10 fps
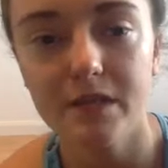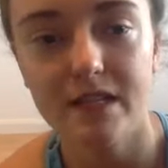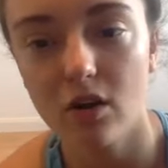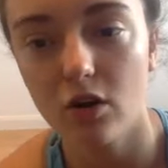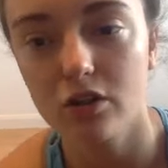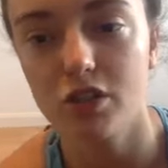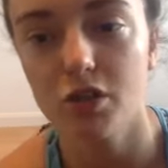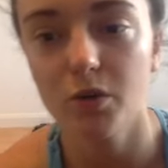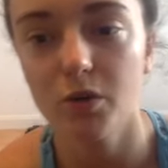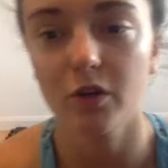it's on to
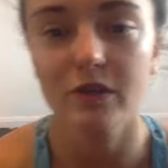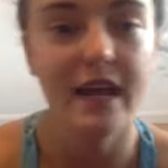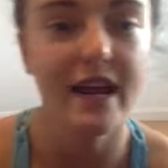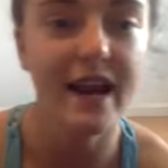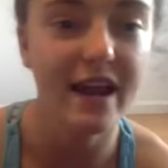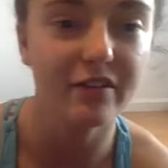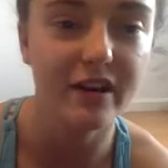your 10 leg